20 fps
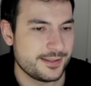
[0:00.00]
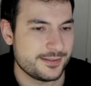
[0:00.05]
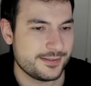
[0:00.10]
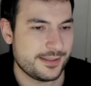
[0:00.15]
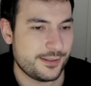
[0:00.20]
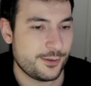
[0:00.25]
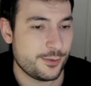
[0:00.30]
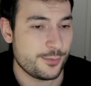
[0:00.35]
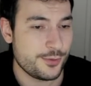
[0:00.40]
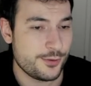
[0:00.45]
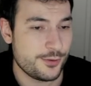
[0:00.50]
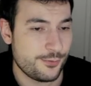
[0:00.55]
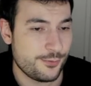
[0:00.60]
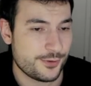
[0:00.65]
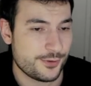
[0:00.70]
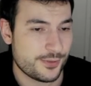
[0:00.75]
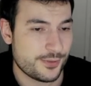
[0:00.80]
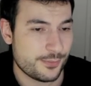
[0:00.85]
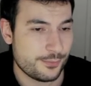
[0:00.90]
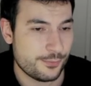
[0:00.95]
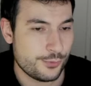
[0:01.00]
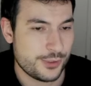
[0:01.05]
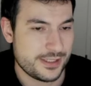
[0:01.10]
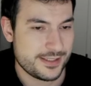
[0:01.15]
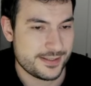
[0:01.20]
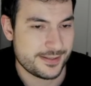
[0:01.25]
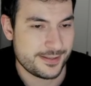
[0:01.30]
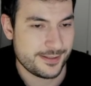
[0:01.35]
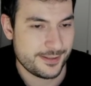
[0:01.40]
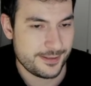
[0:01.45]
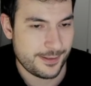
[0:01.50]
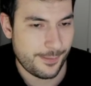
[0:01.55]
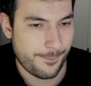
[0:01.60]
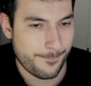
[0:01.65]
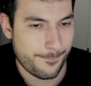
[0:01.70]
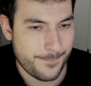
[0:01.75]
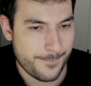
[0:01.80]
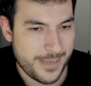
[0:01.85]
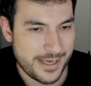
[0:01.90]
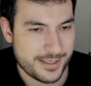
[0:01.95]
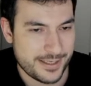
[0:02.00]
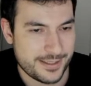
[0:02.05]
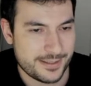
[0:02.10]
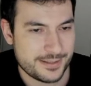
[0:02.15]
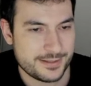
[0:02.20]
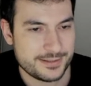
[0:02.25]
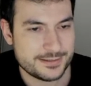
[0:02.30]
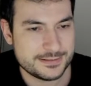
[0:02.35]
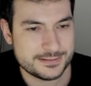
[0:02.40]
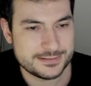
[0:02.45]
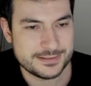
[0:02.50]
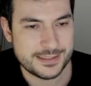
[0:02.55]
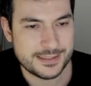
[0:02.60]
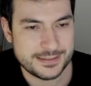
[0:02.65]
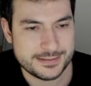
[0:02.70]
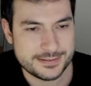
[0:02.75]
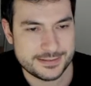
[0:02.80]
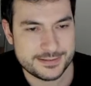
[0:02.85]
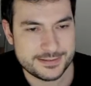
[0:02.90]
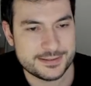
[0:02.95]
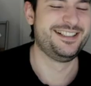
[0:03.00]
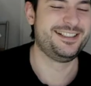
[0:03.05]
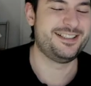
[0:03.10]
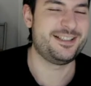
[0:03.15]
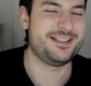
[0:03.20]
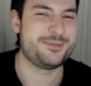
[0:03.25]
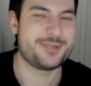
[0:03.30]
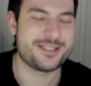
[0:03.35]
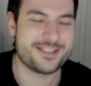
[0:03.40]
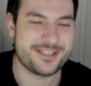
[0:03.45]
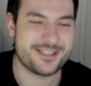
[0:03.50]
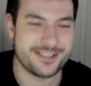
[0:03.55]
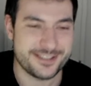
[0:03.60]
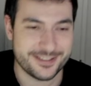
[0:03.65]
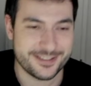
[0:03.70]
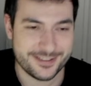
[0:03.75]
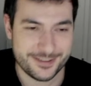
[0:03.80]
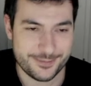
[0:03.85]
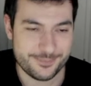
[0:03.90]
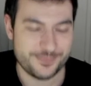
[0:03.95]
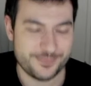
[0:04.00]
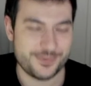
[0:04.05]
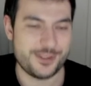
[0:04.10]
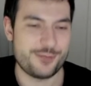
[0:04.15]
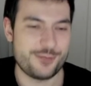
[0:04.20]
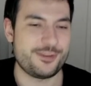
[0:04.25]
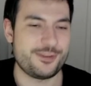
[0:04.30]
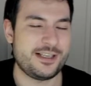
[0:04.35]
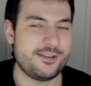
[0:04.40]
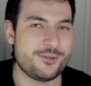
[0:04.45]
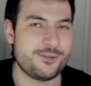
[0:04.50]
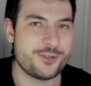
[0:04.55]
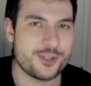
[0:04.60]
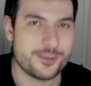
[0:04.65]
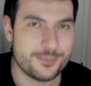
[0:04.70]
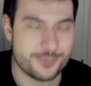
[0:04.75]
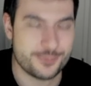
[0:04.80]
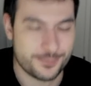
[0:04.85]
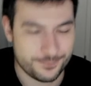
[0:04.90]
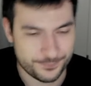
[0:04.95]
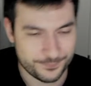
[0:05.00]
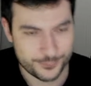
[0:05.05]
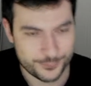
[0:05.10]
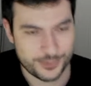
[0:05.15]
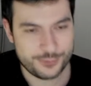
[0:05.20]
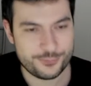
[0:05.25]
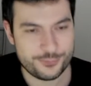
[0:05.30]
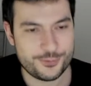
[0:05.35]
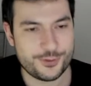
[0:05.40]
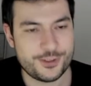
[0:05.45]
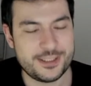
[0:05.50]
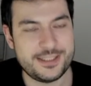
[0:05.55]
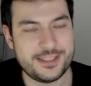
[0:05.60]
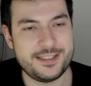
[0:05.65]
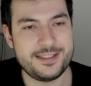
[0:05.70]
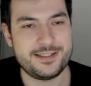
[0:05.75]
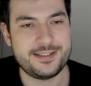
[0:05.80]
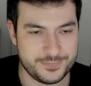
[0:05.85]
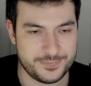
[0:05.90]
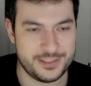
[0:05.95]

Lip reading: They removed Bristol Back Knight. That was the 5-drop with 4/8